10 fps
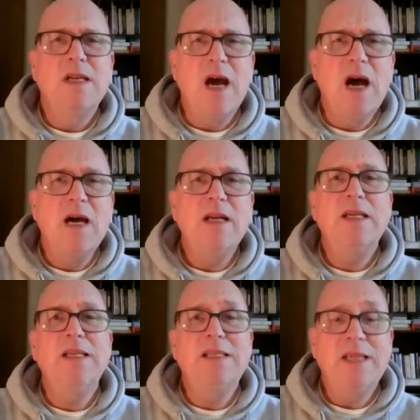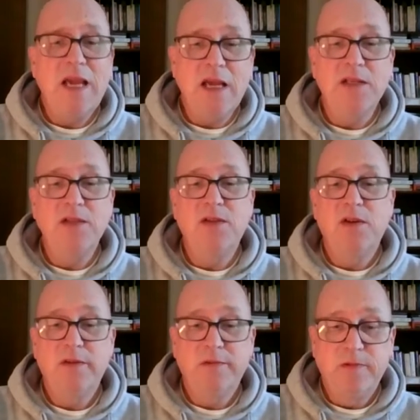God intends
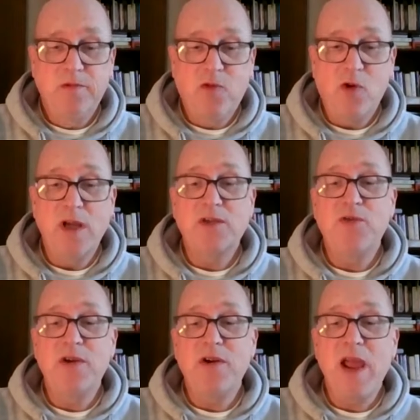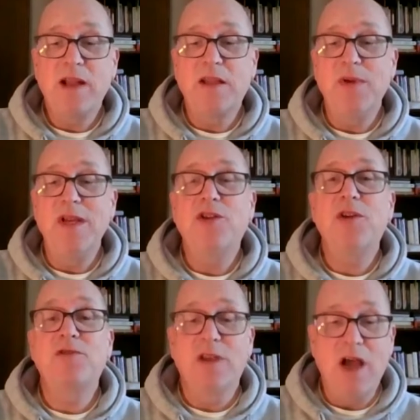for us to interact and be in each
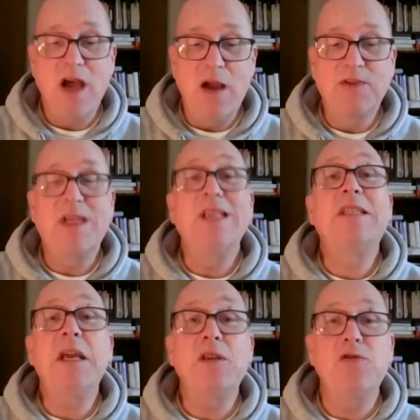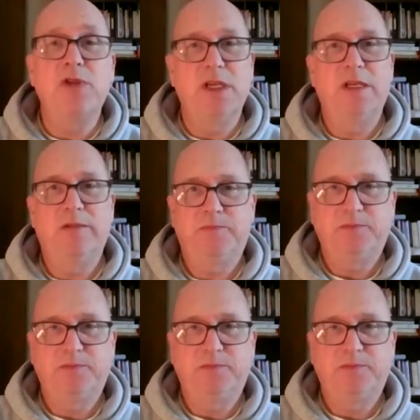other's lives continually.